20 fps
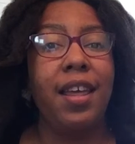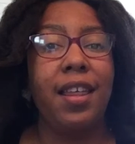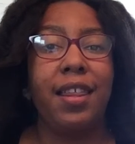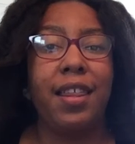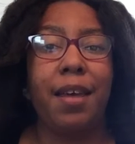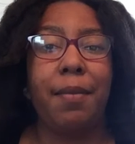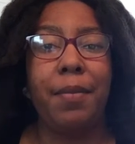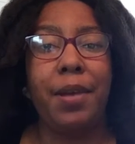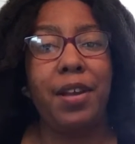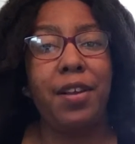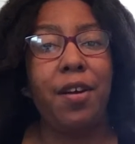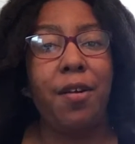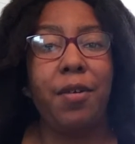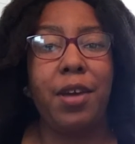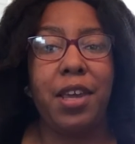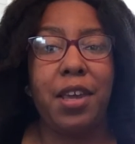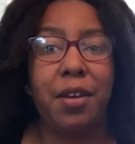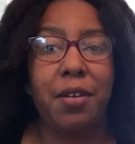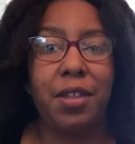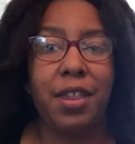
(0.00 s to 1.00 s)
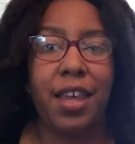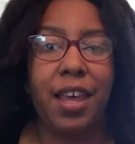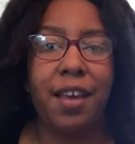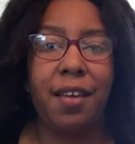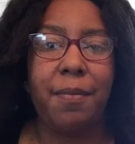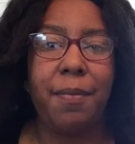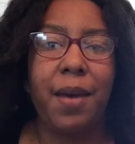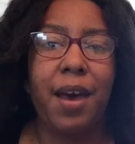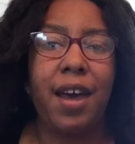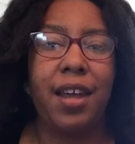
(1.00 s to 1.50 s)
Let me know what you think
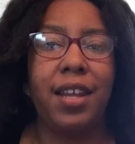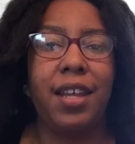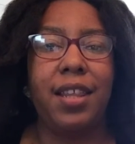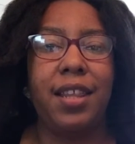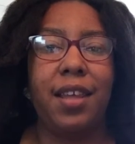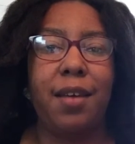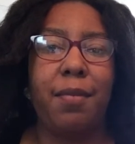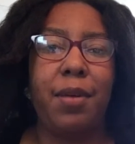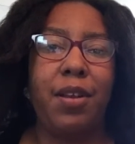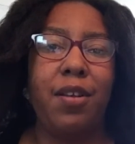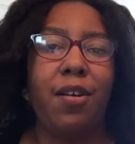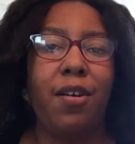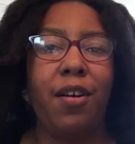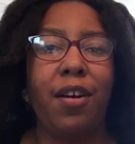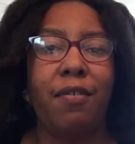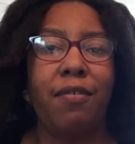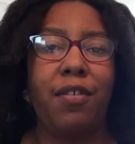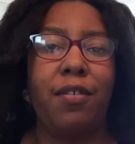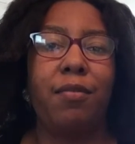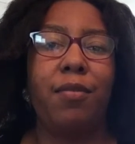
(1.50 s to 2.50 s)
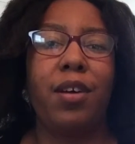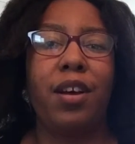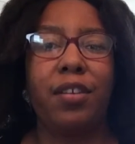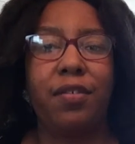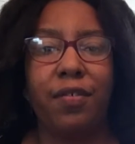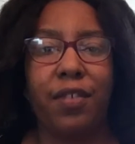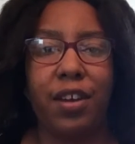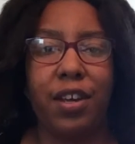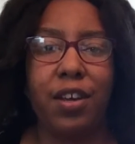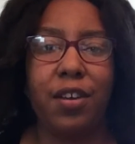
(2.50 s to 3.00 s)
about it. Let me know if it worked
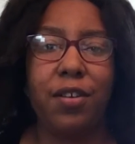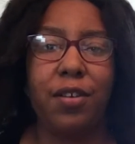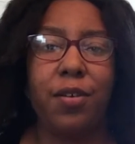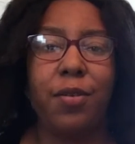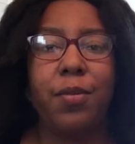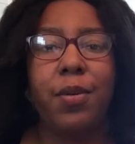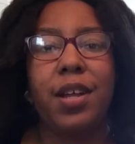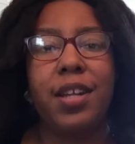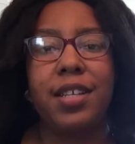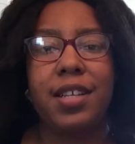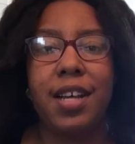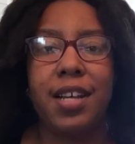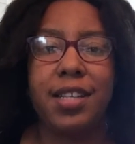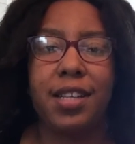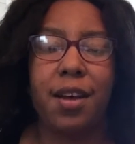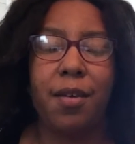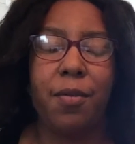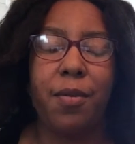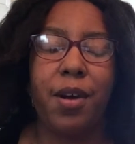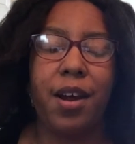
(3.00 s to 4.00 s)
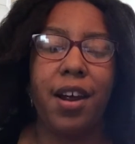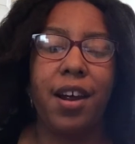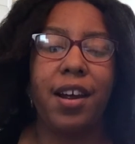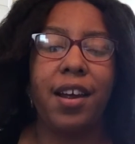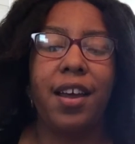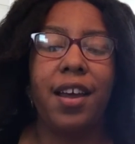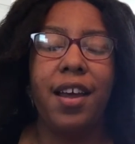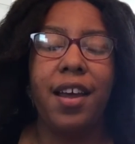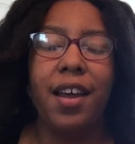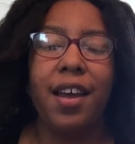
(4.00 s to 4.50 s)
for you, what doesn't work.